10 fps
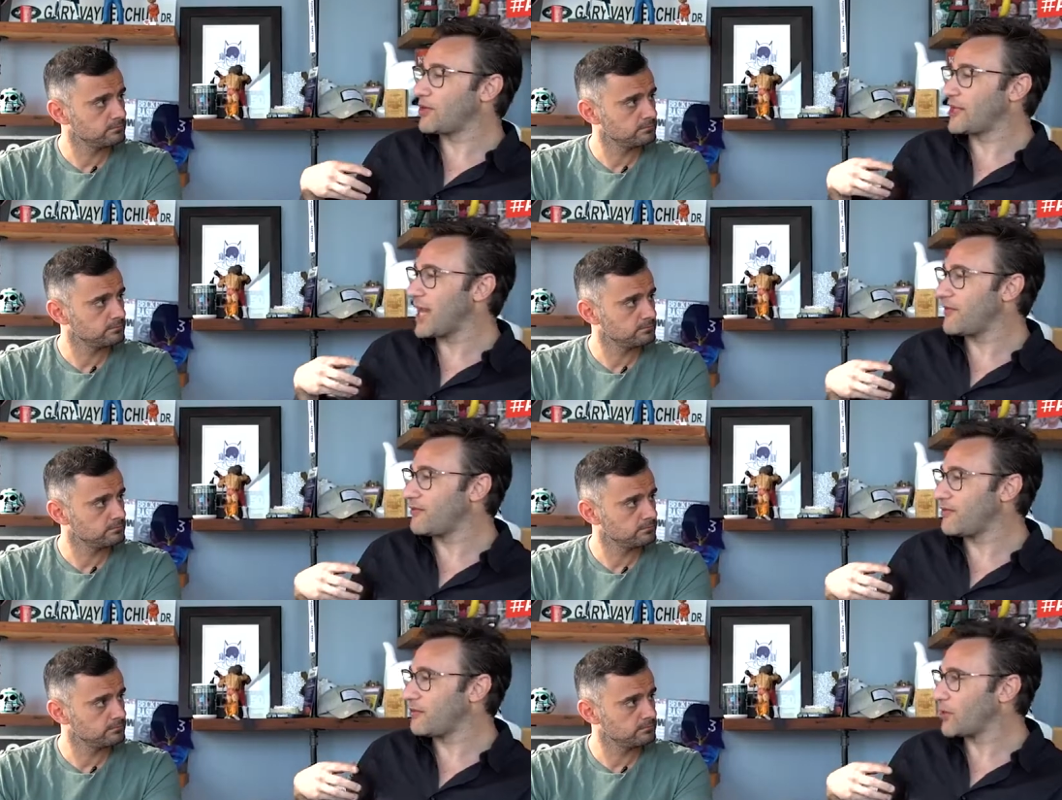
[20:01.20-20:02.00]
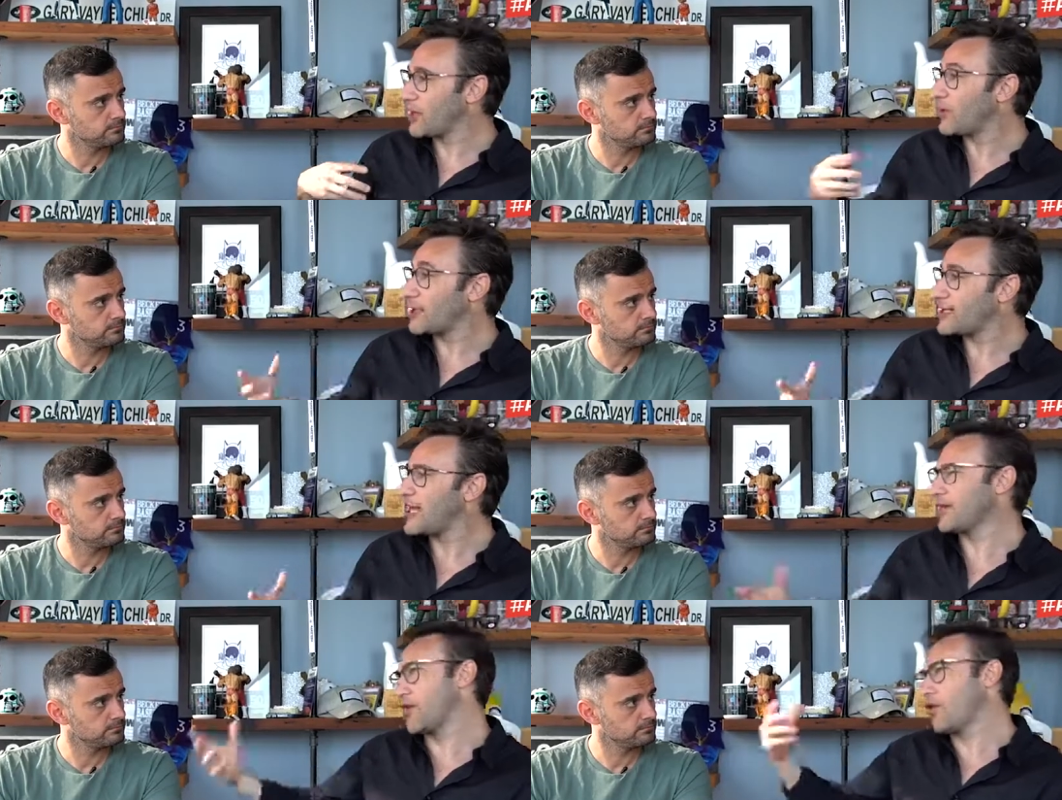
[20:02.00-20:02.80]
Speaker 1: say what they have what they want to
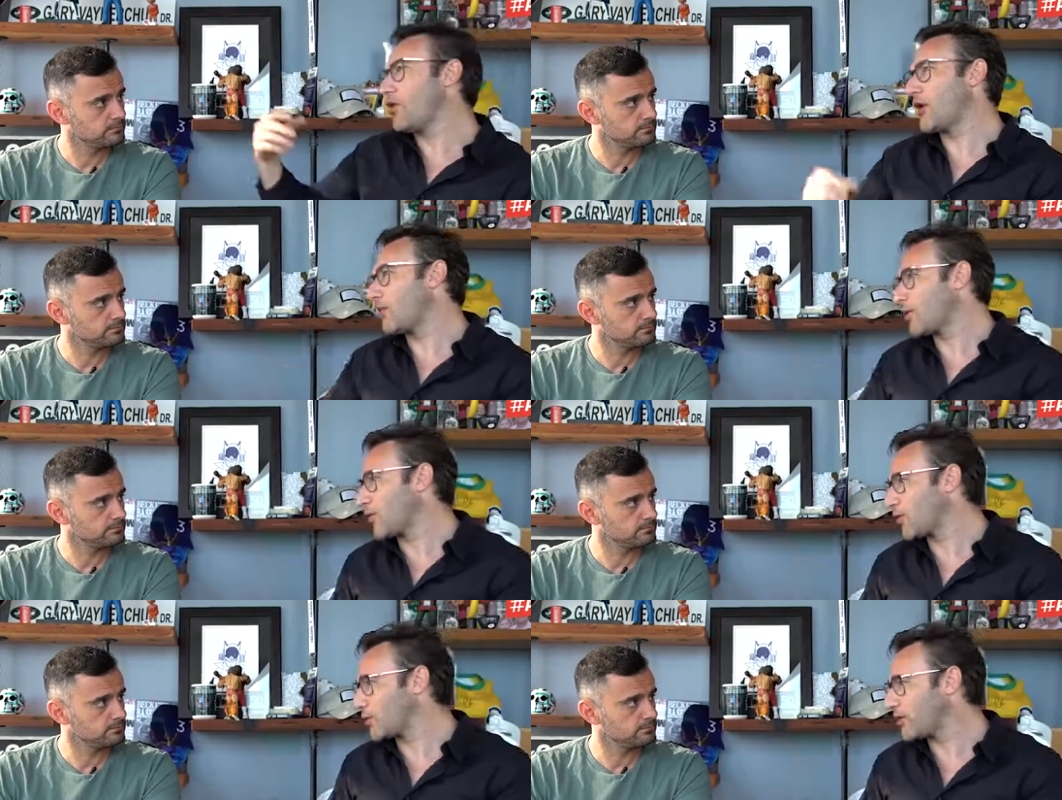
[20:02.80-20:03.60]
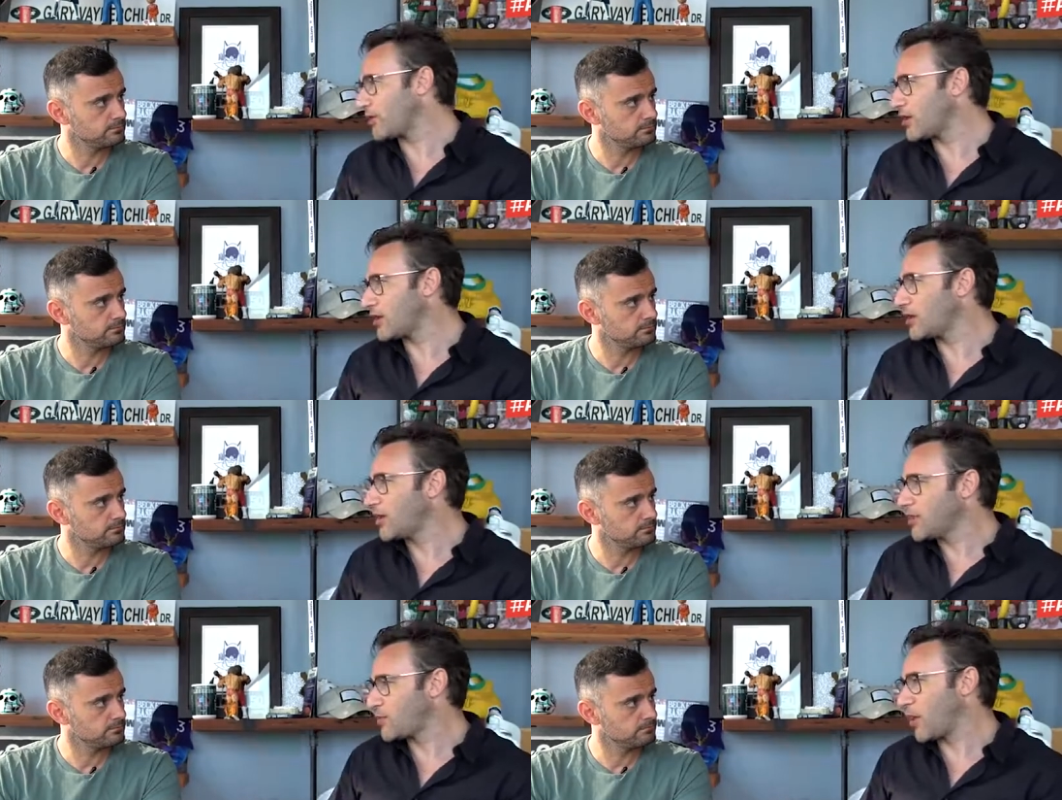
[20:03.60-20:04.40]
take, and they go, "Oh, I want to work with uh,
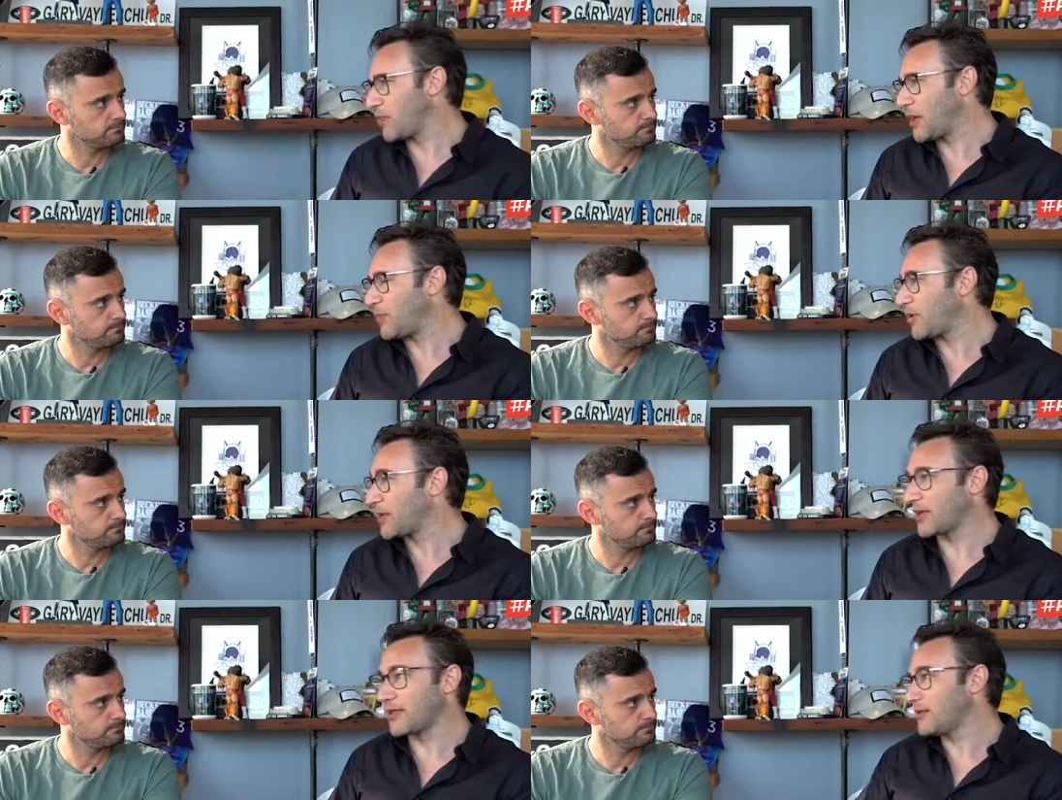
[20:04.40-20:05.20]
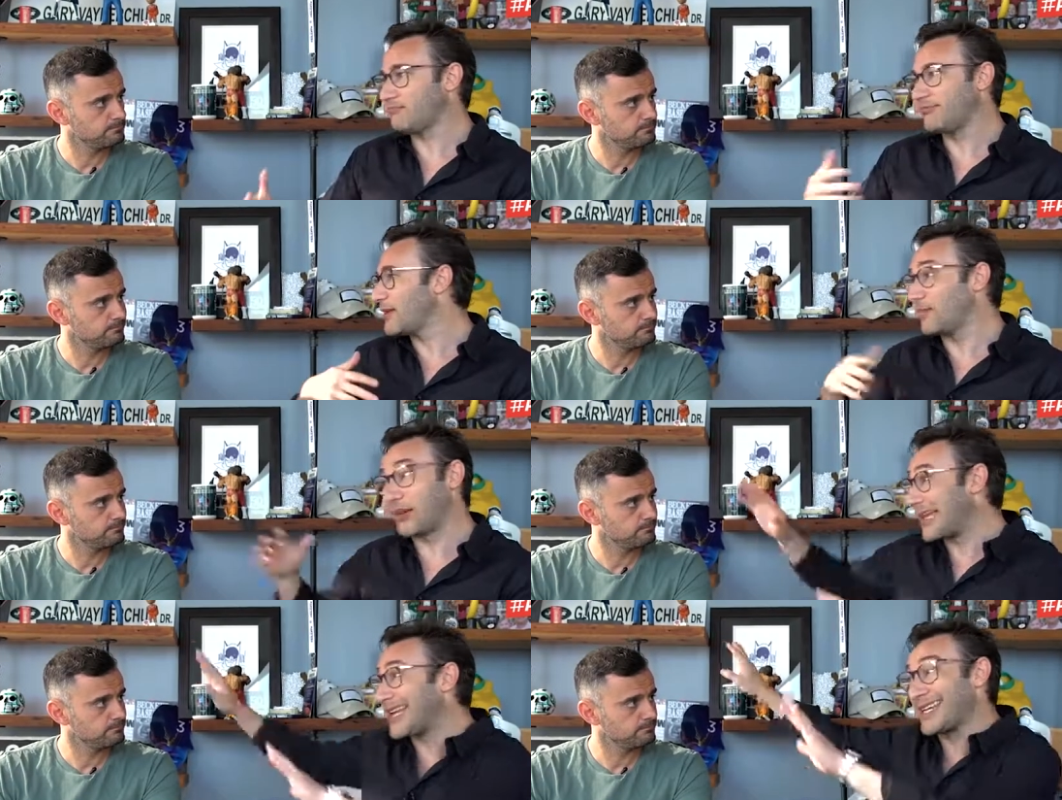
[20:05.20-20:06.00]
smart people." I'm like,
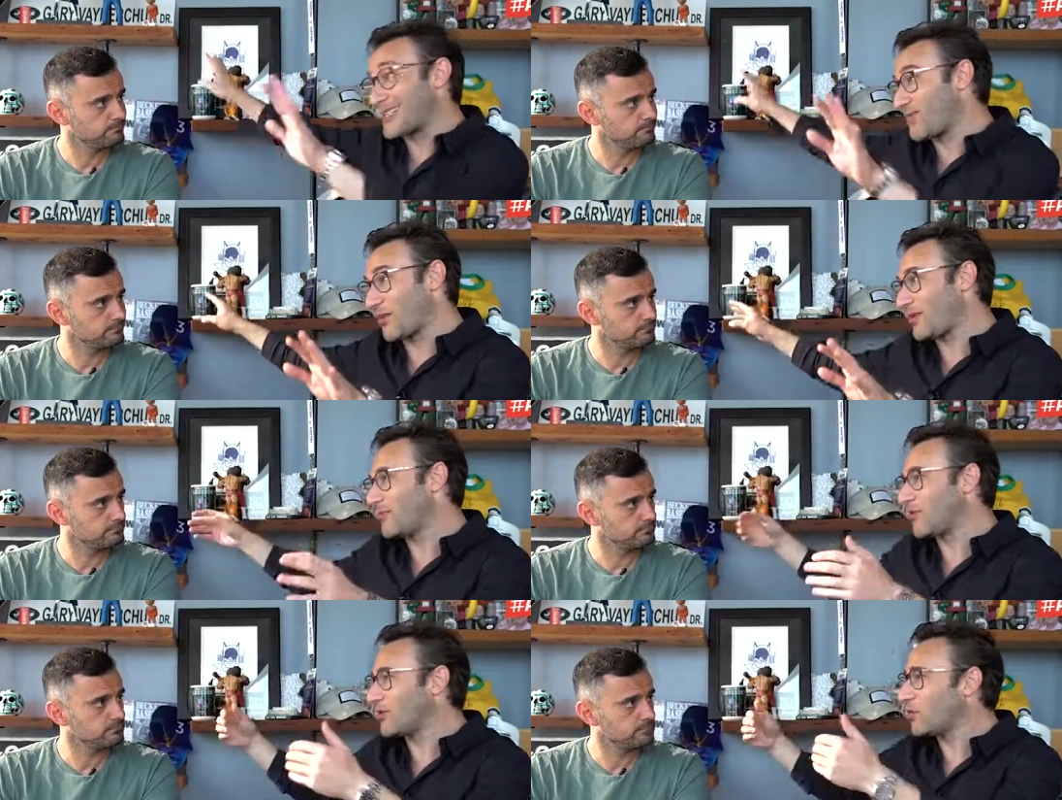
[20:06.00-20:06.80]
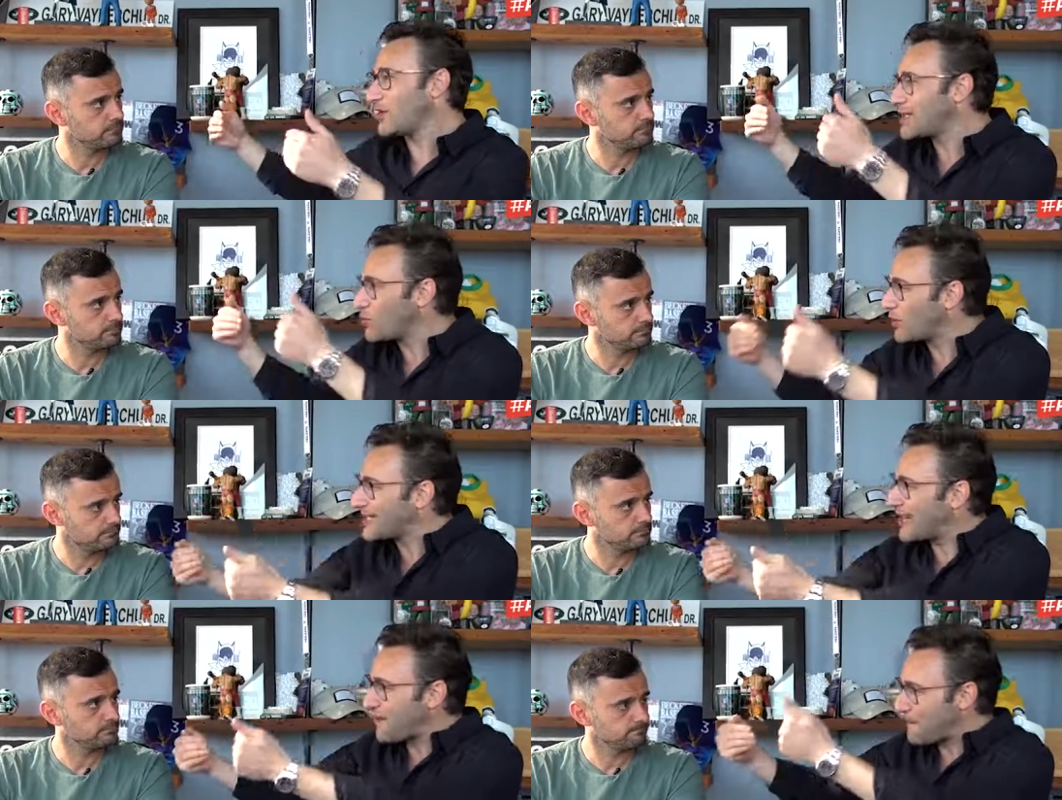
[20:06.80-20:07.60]
"Plenty of smart people. What is it you want
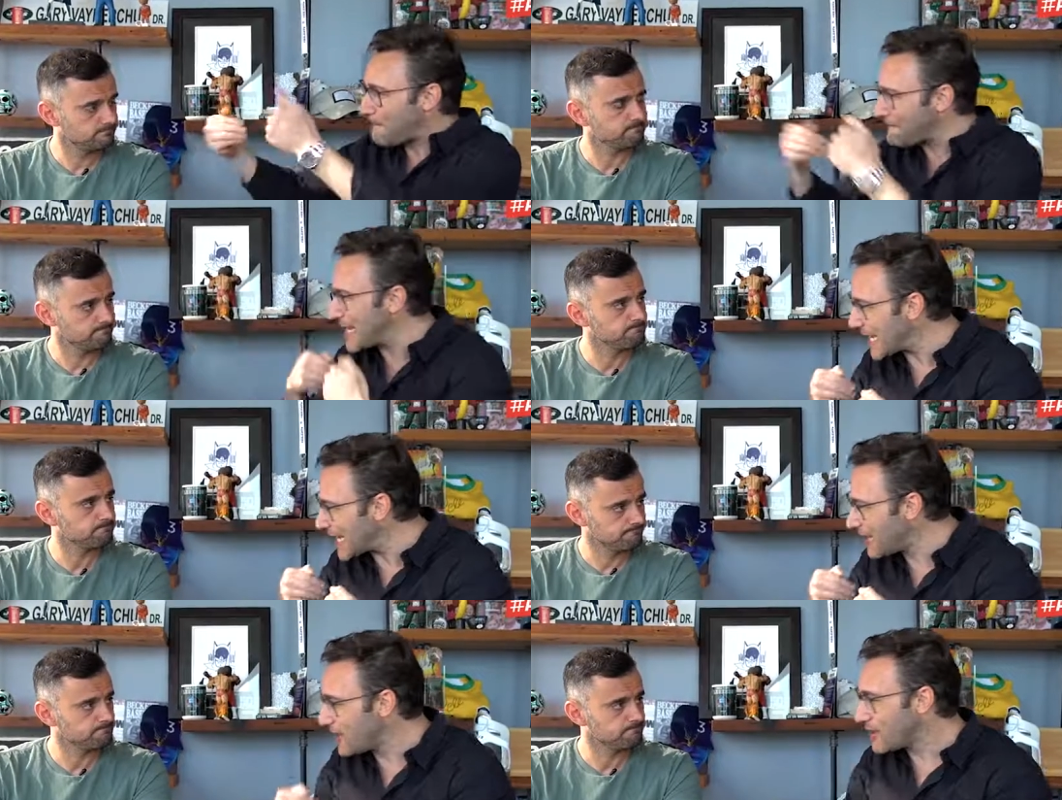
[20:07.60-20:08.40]
to take from me?"